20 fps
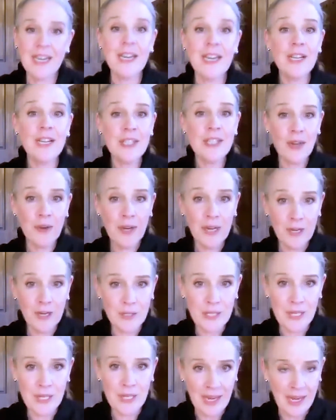So here's
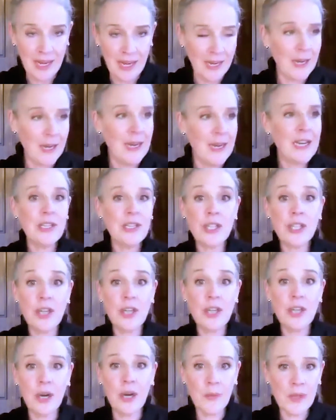the thing. Start
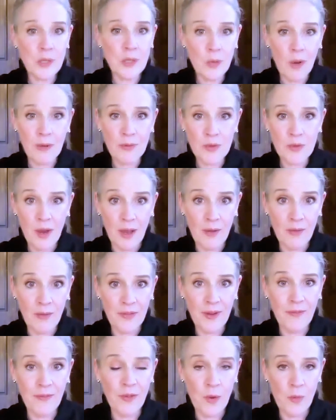with twelve twelve
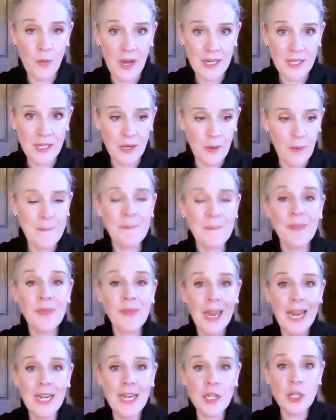if you want to.
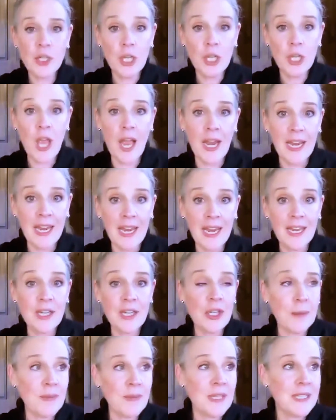Inch along, inch up
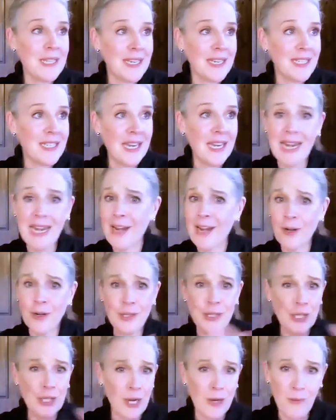to sixteen eight or
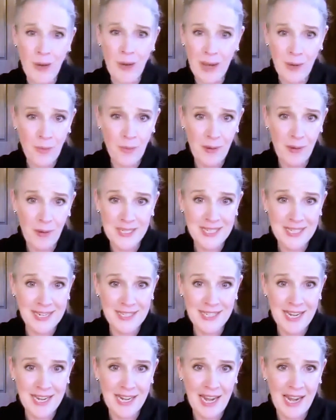start right away with
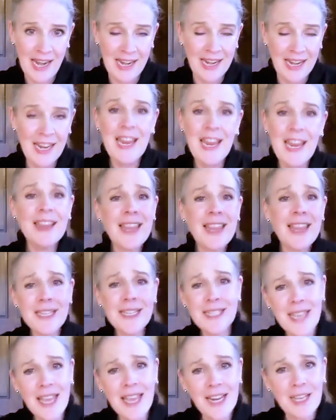sixteen eight. Then
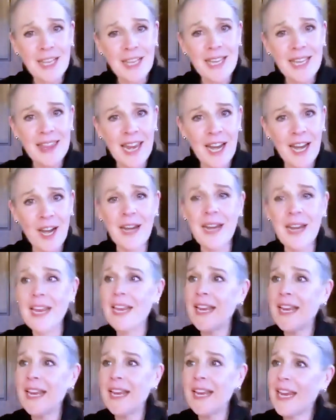settle in there.
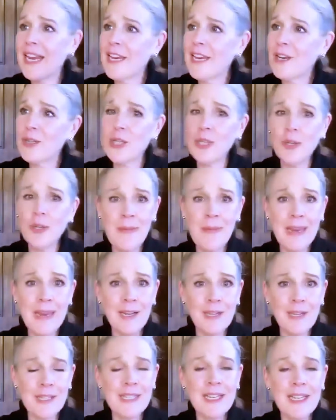Eat your two
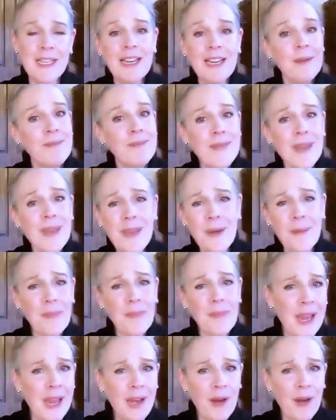meals. You get to
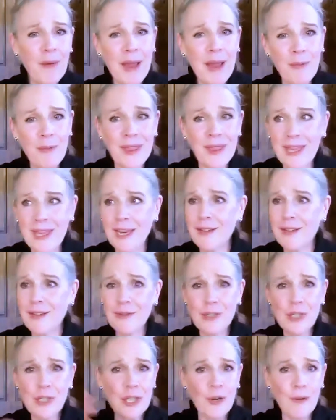play around with it.
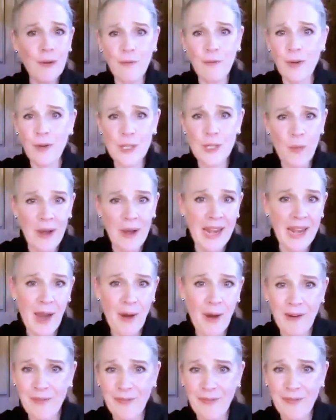Shoot for a twenty
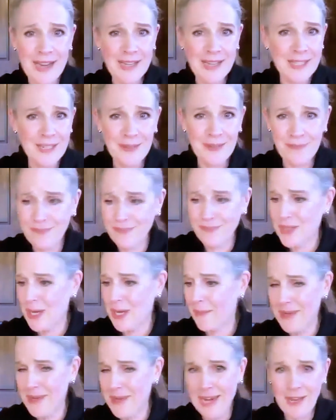hour fast
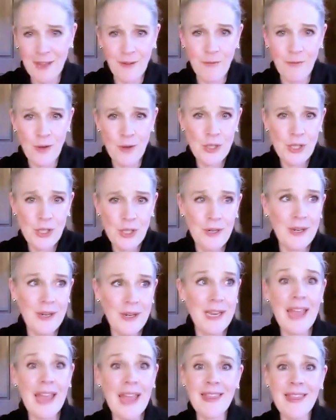someday in the future
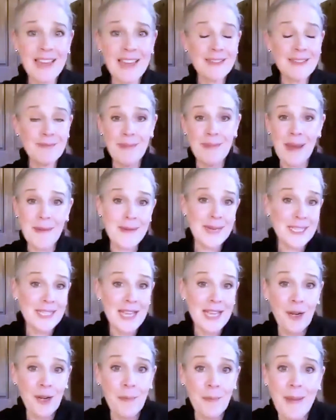and then maybe
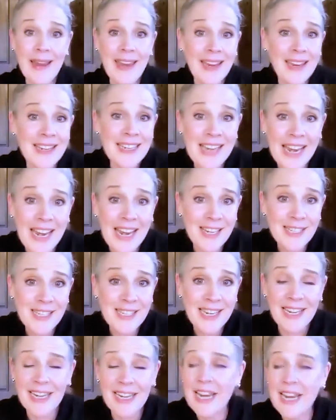settle back into
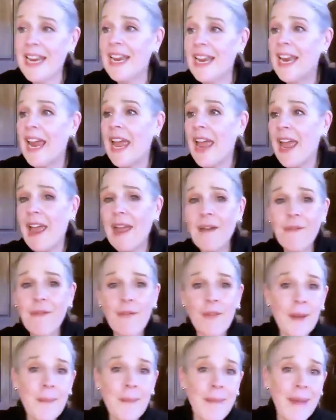eighteen.
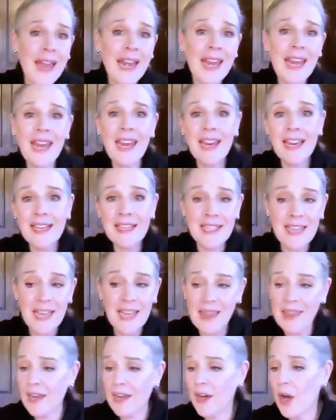Everybody is in
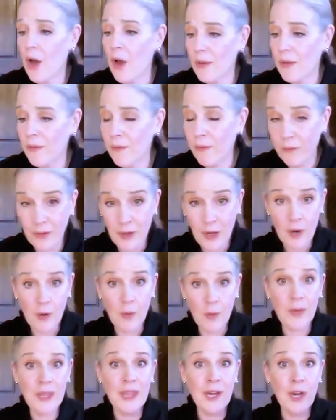their own flow
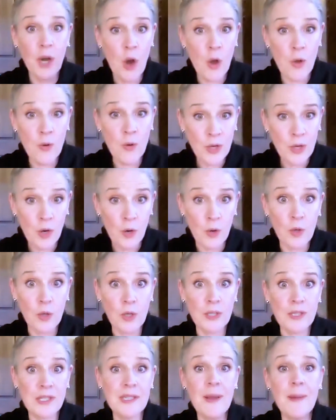with their own
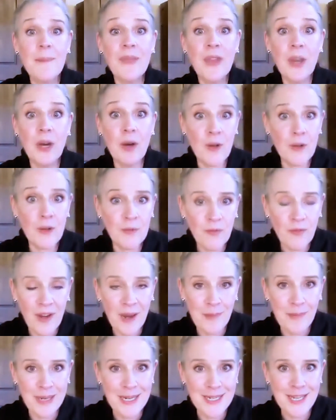goals, their own
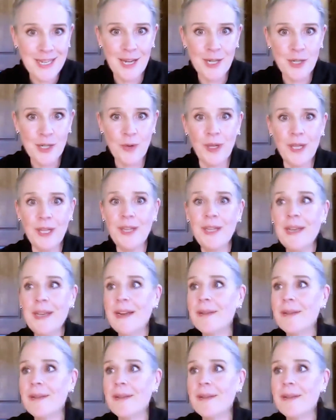family schedule.